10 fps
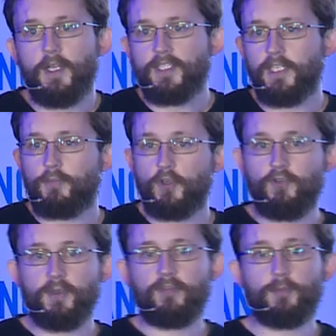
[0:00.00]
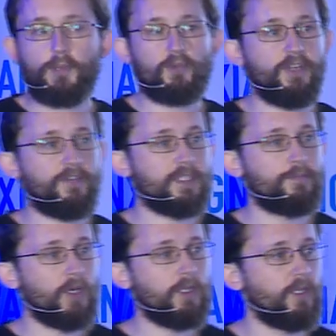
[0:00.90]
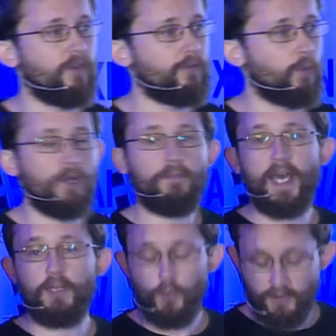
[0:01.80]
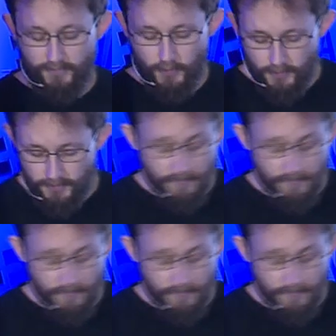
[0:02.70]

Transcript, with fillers: It's an improvement from our previous model of one man, one vote,